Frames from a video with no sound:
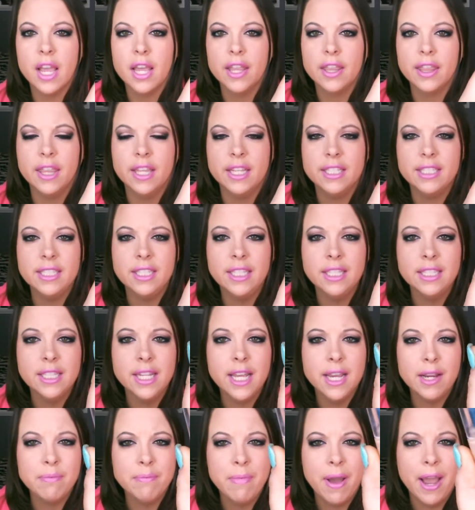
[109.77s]
This is
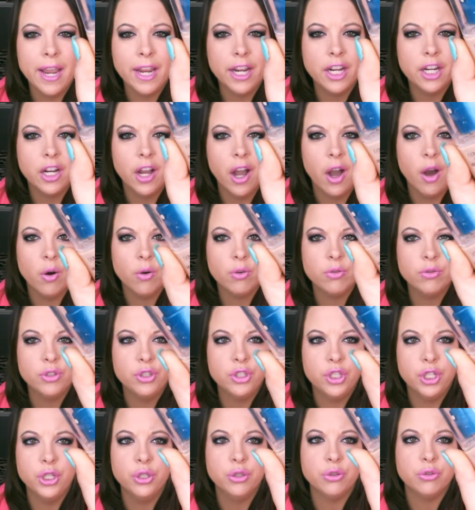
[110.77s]
like my
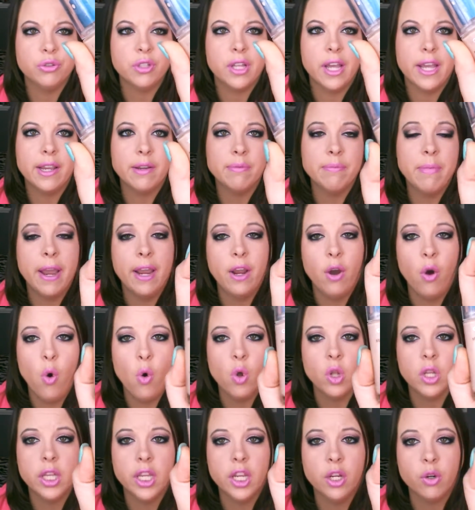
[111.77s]
go-to, like my
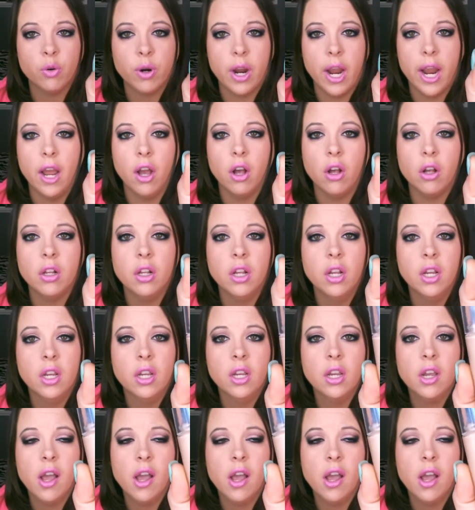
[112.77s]
holy grail.